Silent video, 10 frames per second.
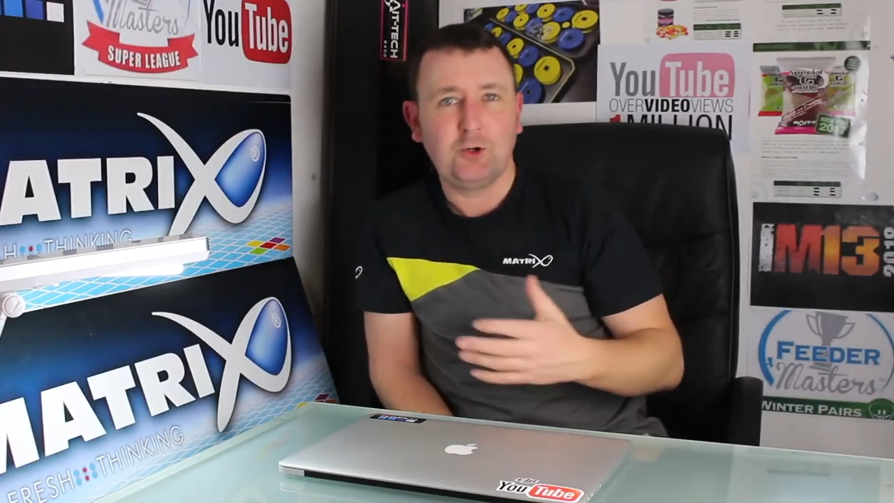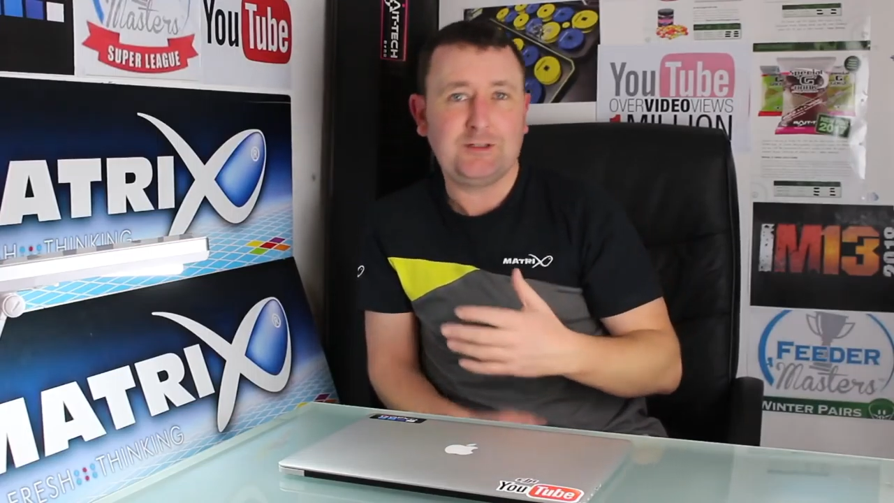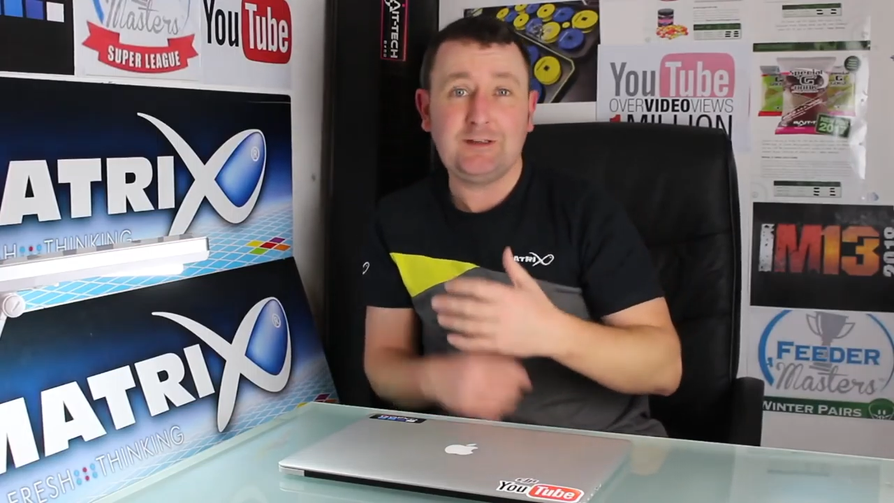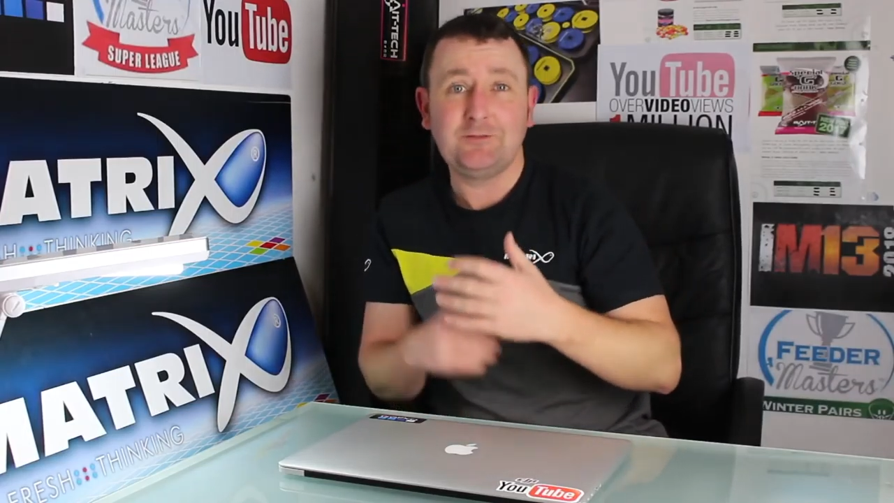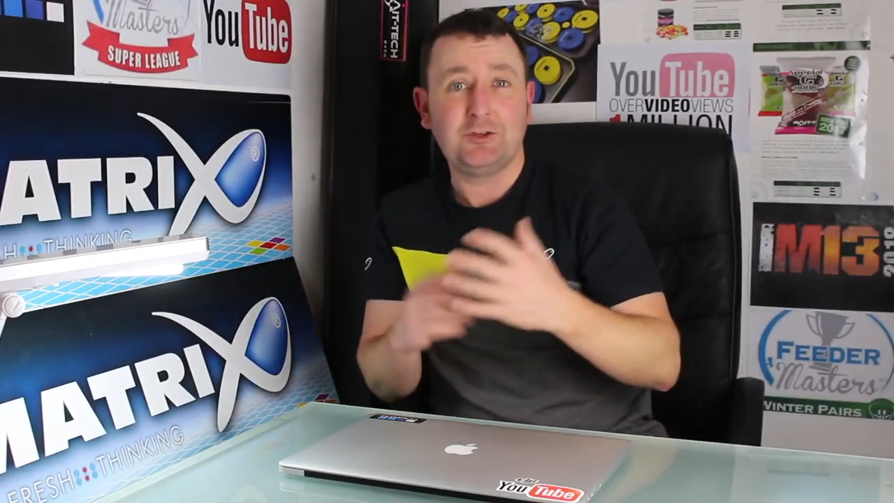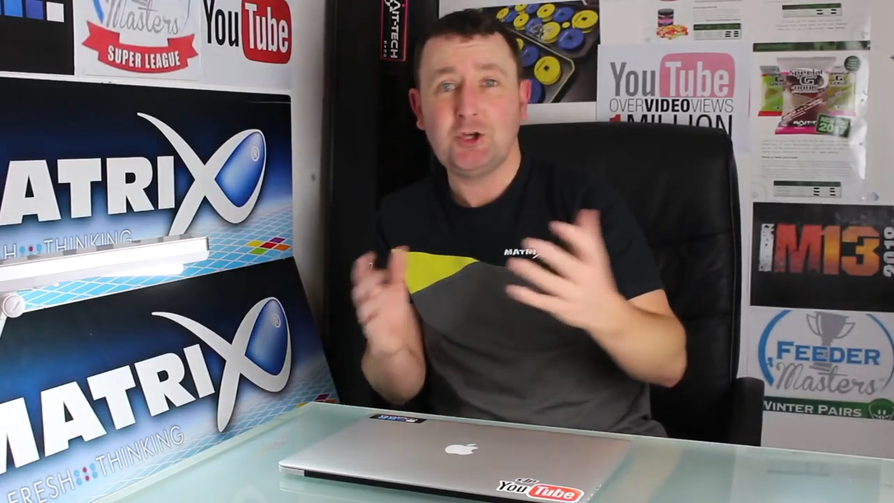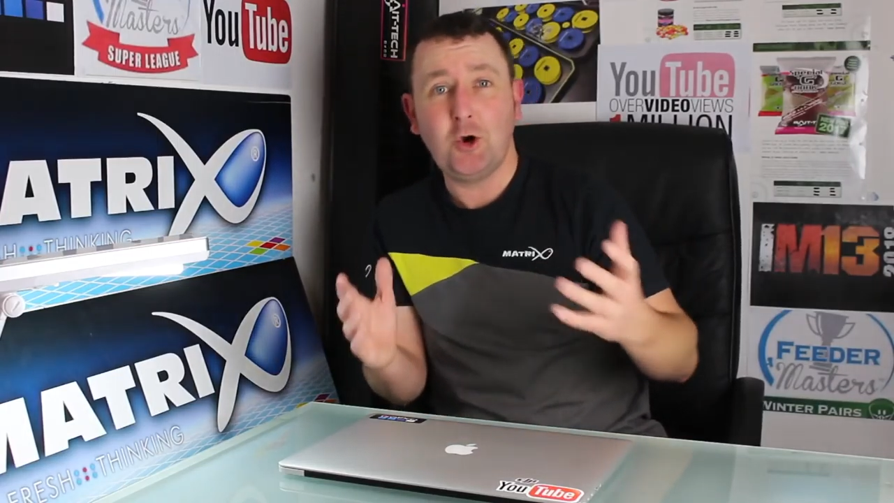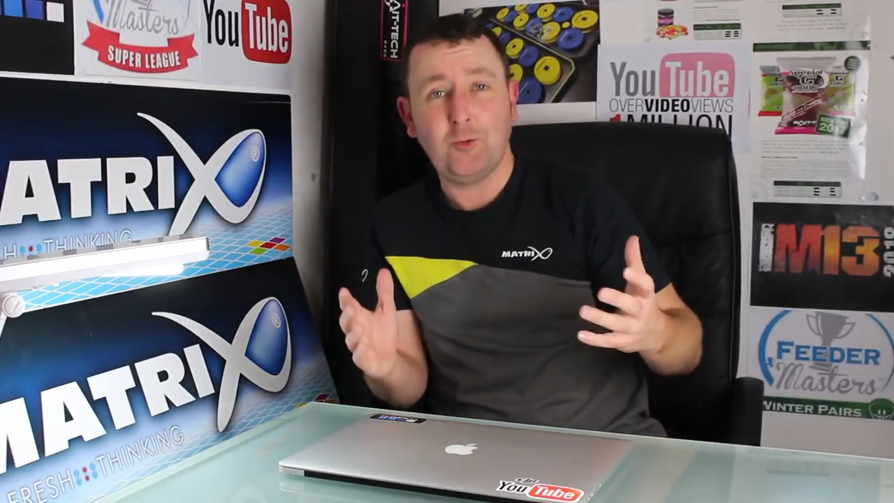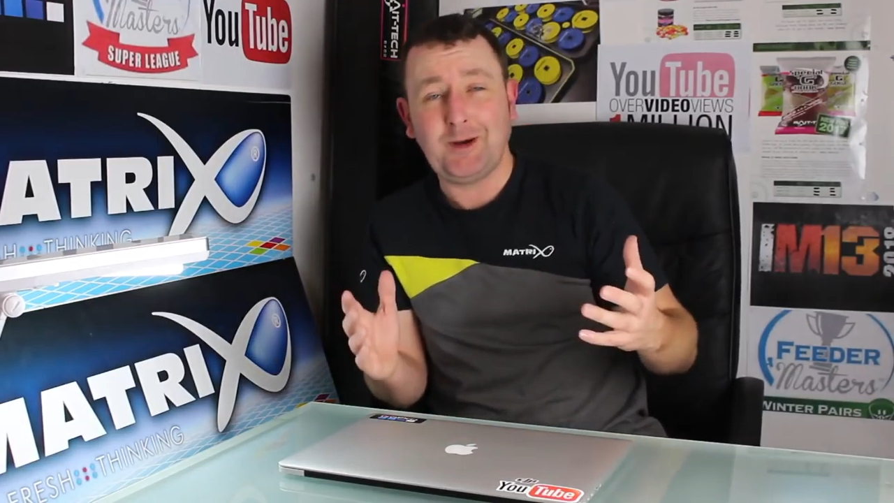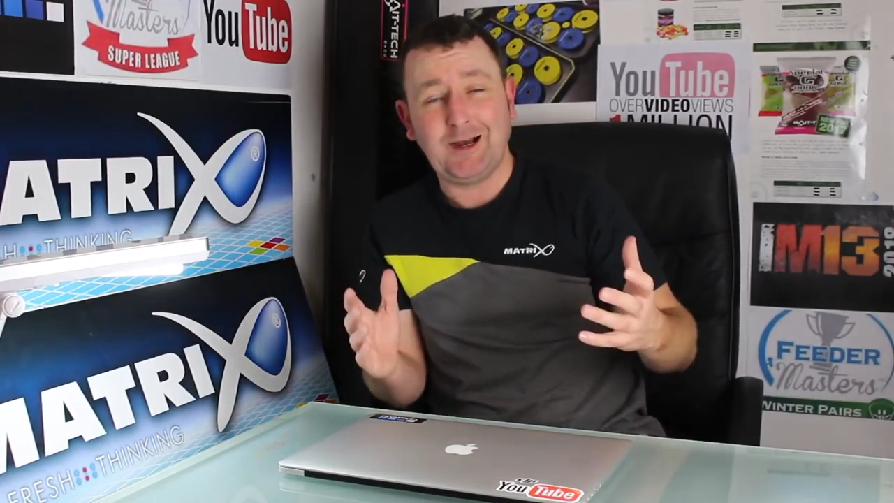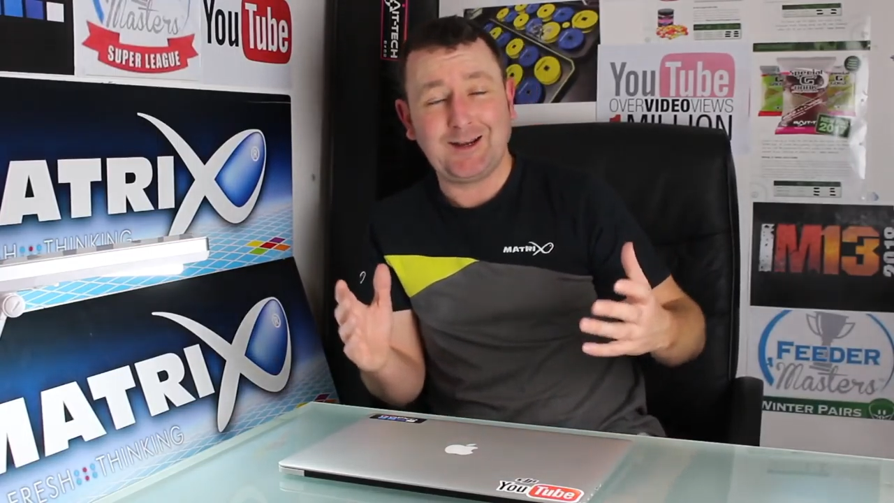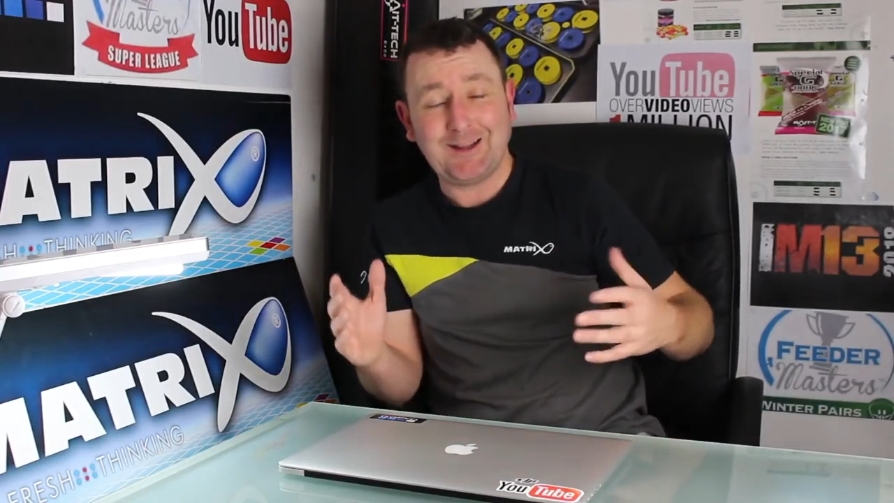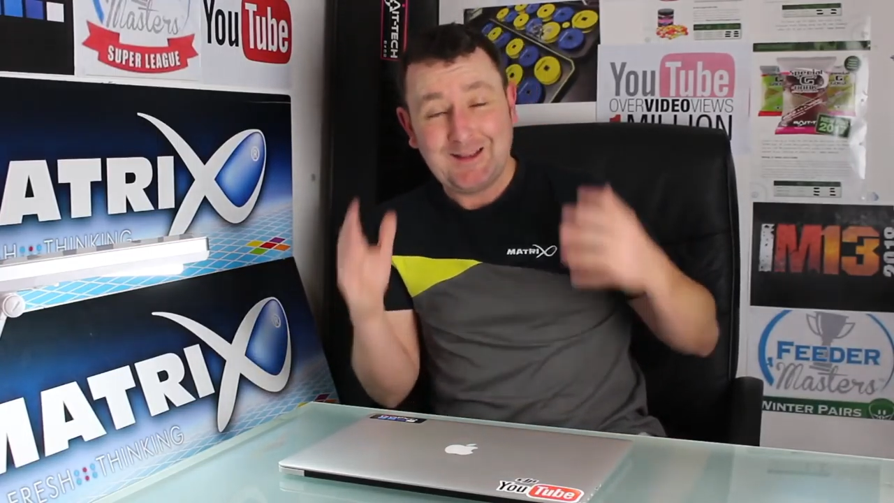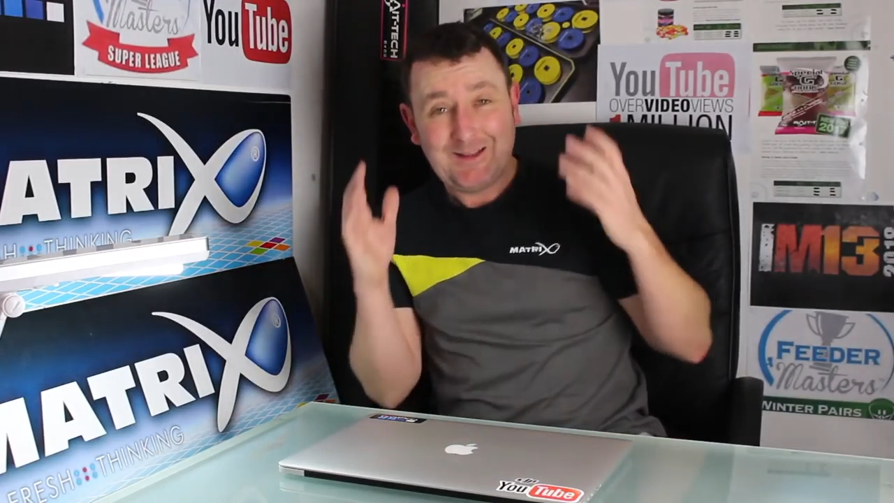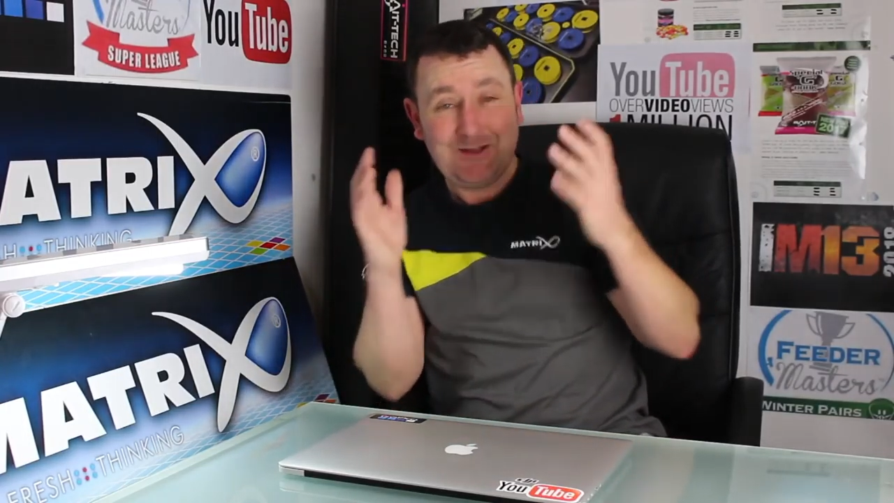or didn't even know about
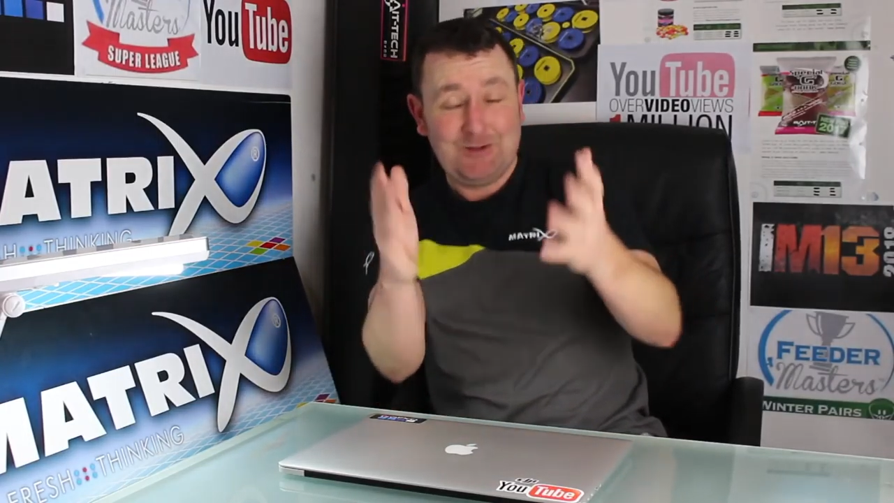it